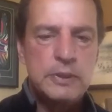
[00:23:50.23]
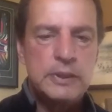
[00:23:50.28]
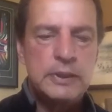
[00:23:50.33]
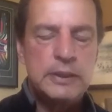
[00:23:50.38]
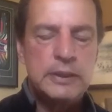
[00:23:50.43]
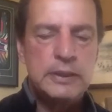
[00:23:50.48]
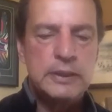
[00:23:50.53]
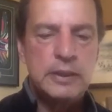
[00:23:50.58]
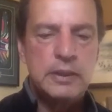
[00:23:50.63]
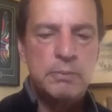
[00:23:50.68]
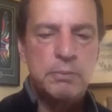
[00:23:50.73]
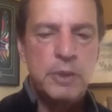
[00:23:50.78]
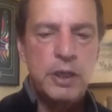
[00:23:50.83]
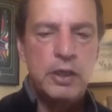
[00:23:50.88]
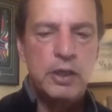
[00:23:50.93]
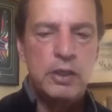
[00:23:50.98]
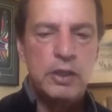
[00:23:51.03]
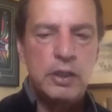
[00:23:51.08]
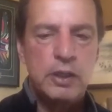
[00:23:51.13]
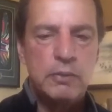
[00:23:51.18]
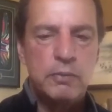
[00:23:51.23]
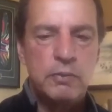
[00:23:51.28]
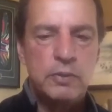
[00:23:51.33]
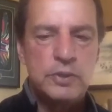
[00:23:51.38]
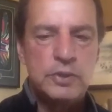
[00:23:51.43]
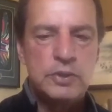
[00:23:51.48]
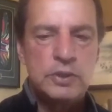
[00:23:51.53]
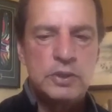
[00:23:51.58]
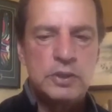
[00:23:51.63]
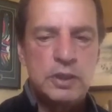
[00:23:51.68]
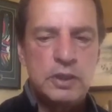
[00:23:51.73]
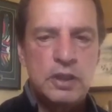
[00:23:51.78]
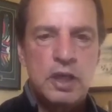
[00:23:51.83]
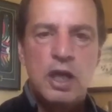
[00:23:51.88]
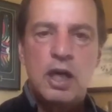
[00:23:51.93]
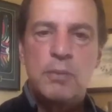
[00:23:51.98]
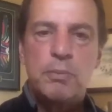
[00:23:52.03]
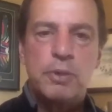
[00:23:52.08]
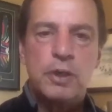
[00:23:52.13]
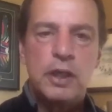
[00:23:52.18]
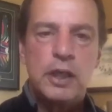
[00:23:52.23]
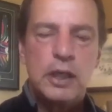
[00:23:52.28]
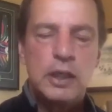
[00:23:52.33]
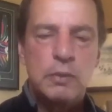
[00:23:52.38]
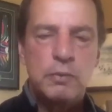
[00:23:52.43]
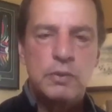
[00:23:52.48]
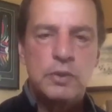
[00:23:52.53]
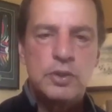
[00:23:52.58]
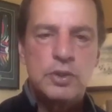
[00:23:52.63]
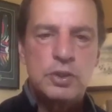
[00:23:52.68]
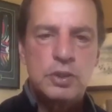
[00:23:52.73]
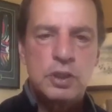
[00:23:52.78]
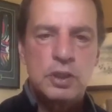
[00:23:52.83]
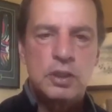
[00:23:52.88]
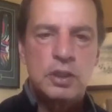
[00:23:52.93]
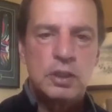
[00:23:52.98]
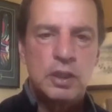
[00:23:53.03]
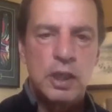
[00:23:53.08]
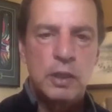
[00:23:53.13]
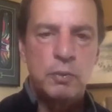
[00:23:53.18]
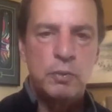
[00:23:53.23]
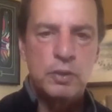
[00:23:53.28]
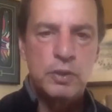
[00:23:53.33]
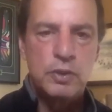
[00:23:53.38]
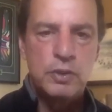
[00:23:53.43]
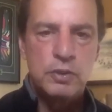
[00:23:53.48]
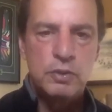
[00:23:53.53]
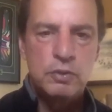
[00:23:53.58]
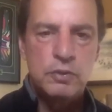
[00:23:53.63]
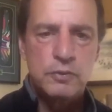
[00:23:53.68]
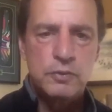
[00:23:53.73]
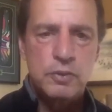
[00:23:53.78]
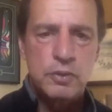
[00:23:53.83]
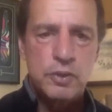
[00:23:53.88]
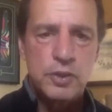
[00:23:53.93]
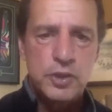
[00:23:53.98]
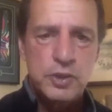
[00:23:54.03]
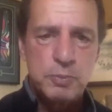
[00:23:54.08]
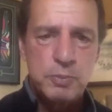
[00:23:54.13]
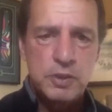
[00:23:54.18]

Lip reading: And then Mary was in the combine, which I wouldn't do, of course,